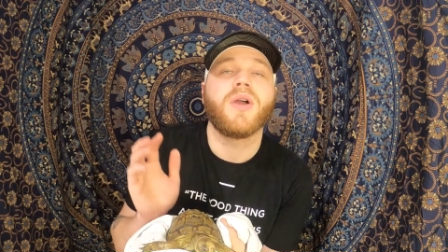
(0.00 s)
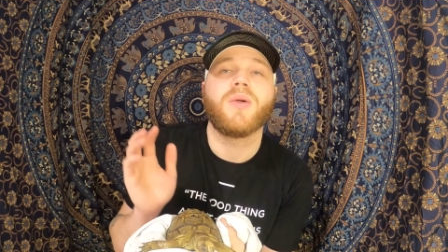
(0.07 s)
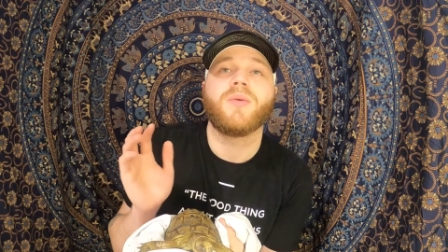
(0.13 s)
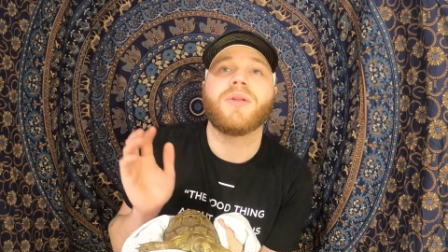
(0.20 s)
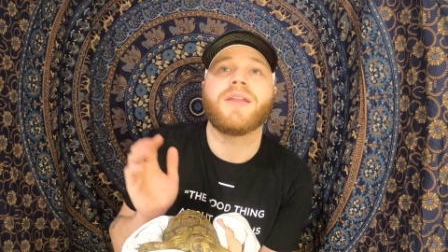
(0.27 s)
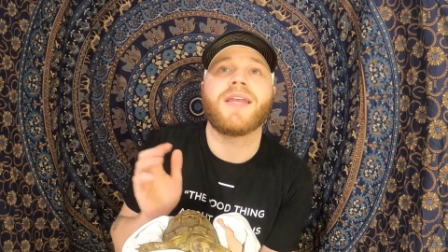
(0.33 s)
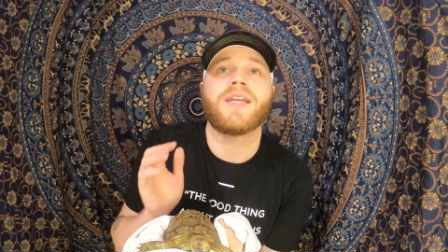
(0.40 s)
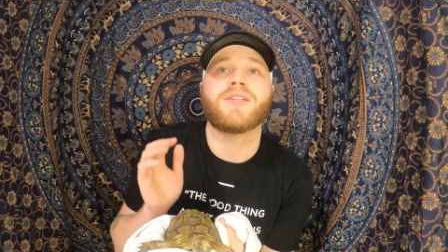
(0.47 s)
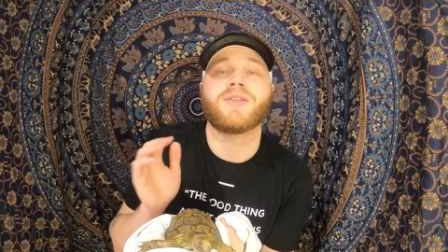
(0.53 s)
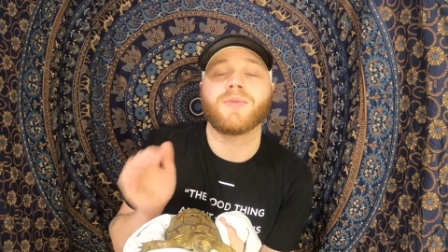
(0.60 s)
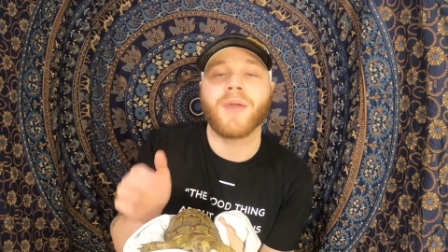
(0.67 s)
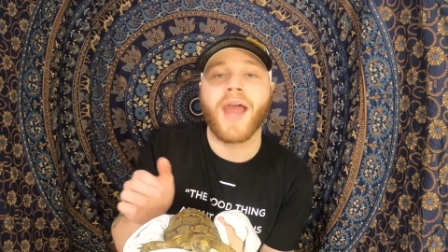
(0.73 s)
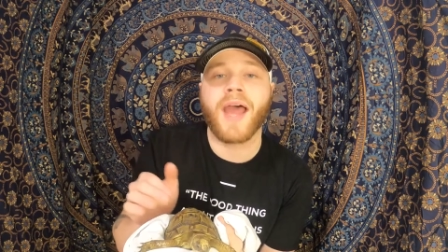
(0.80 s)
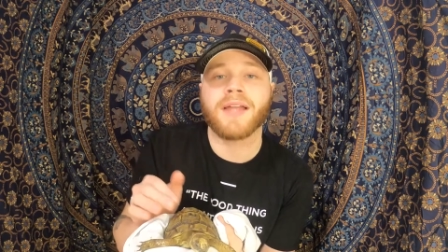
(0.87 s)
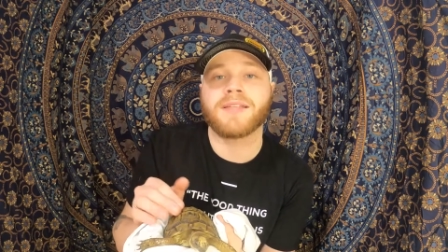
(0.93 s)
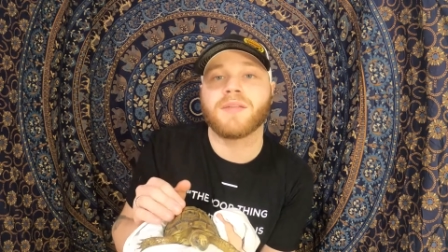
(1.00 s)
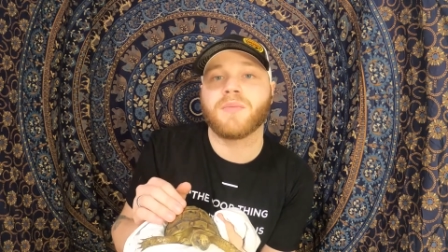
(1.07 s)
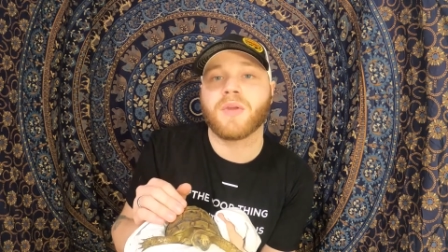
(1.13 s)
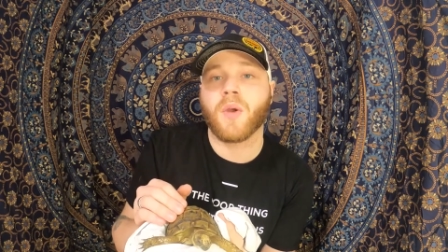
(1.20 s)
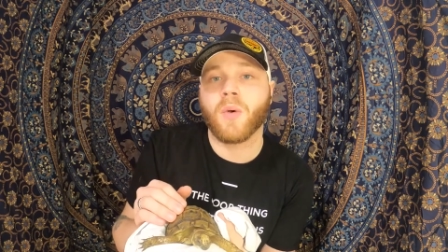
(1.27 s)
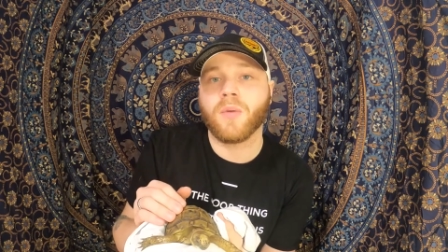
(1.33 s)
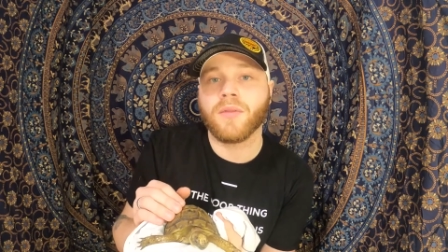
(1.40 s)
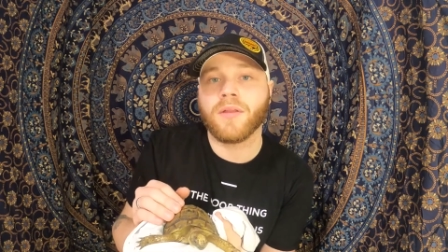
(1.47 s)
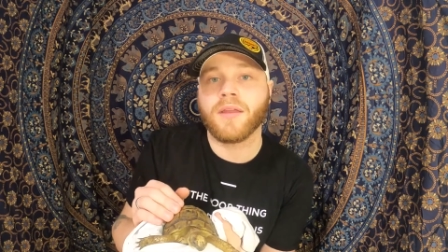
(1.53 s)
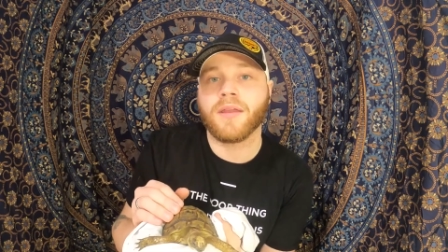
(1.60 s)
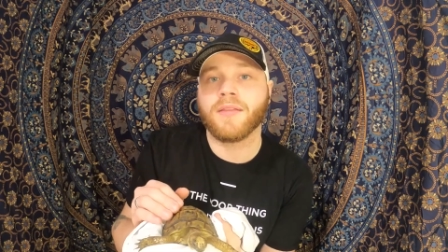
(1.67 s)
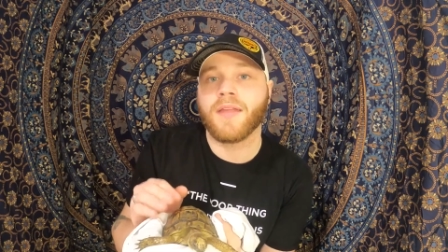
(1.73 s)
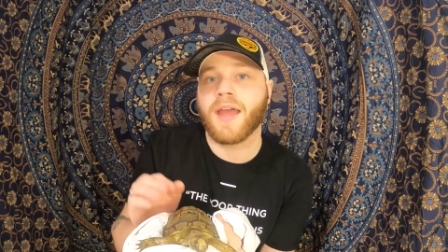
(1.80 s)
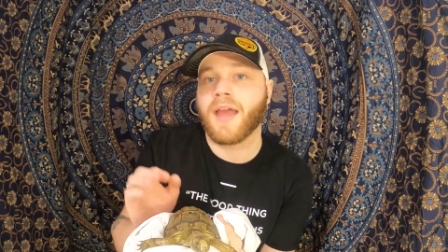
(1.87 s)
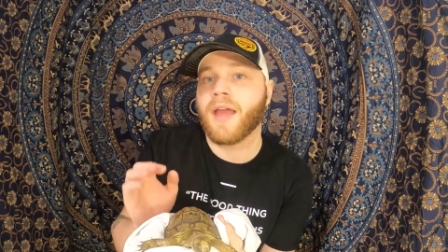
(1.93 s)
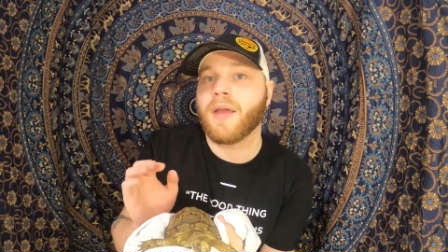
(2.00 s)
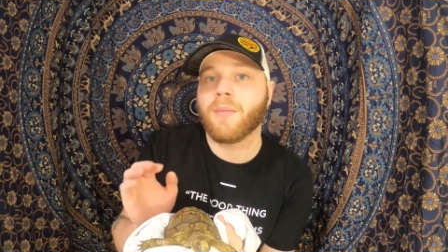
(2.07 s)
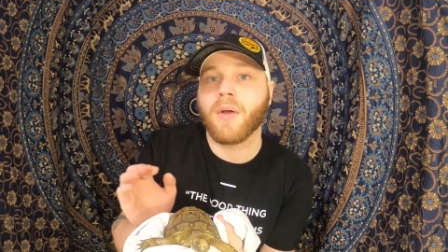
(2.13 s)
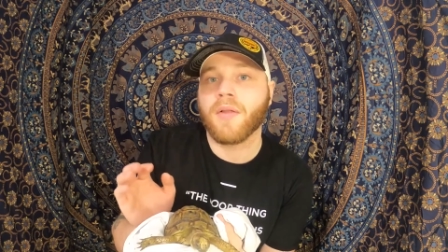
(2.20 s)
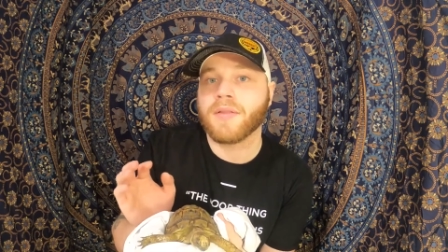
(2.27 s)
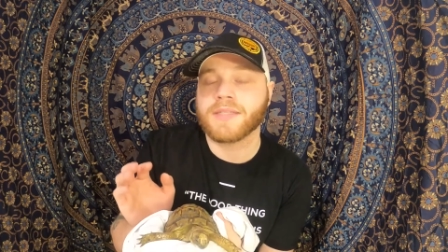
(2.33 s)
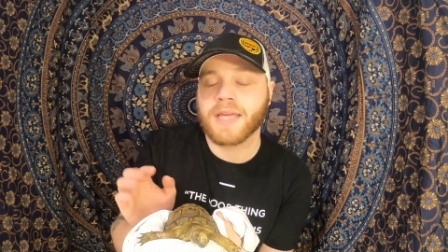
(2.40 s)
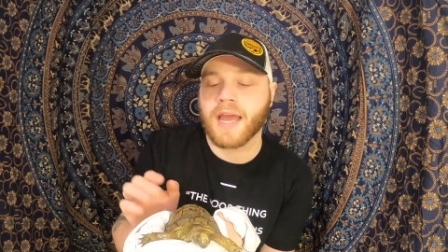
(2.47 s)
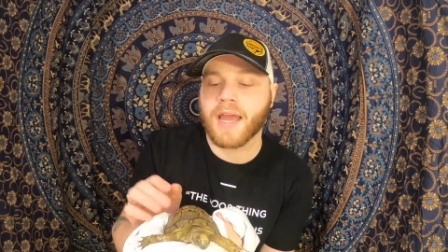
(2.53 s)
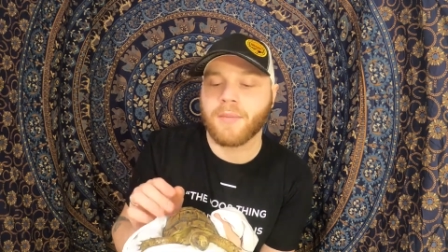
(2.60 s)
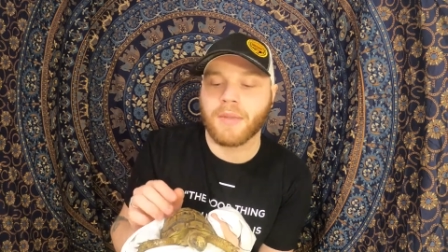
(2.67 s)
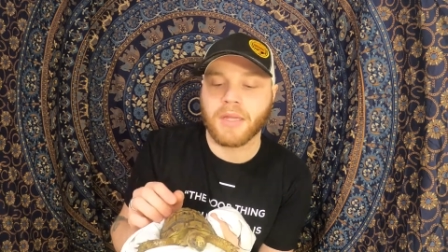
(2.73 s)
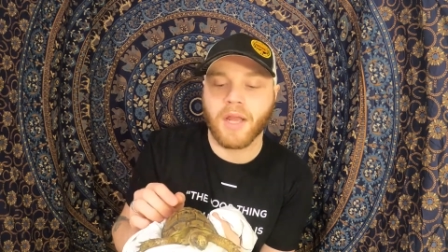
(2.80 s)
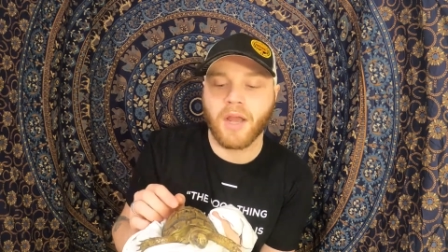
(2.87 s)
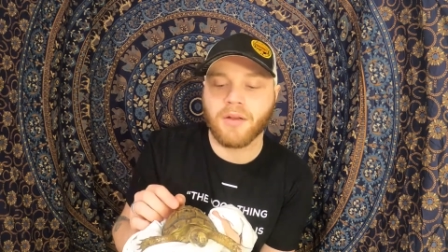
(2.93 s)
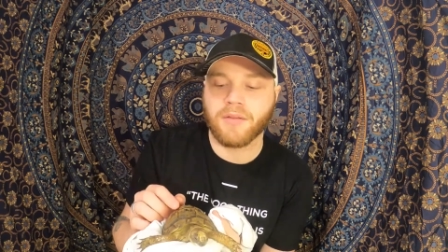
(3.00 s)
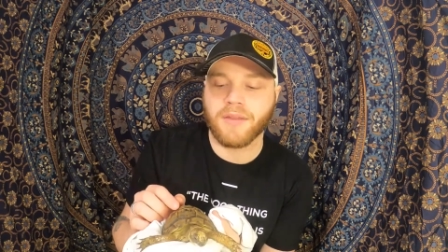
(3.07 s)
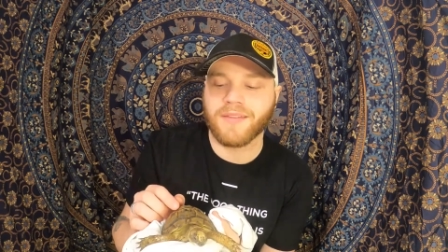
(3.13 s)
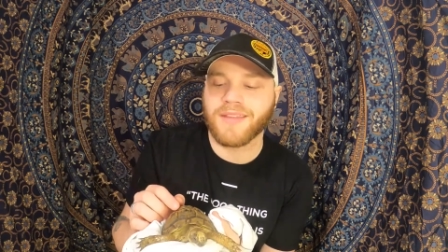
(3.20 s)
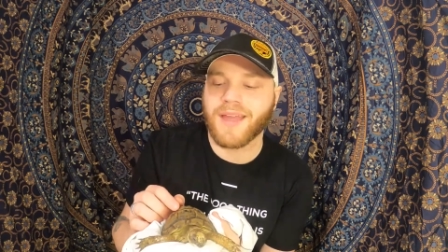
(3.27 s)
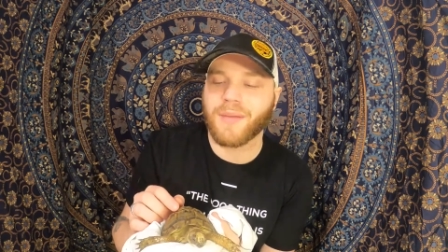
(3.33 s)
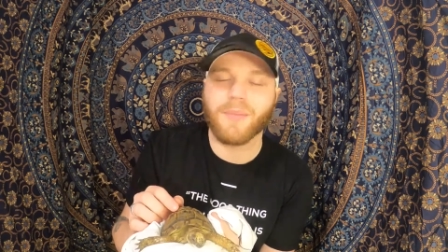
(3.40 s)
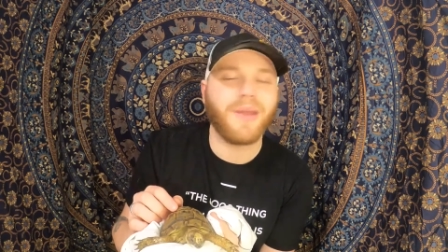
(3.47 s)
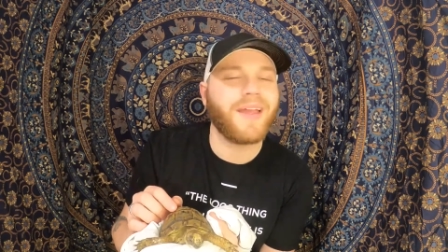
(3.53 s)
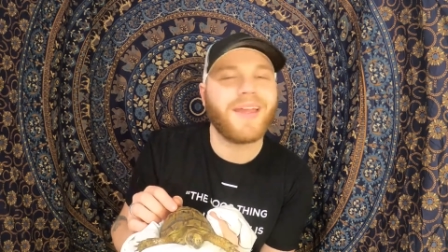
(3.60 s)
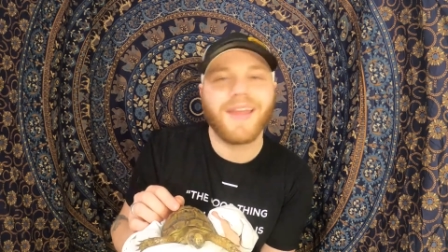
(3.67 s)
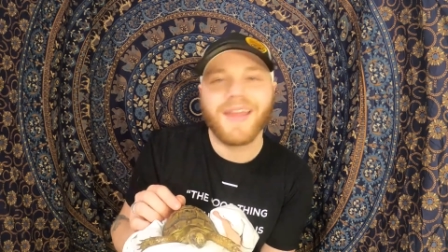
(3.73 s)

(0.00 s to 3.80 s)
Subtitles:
really interact and be holding them all the time and cuddling them,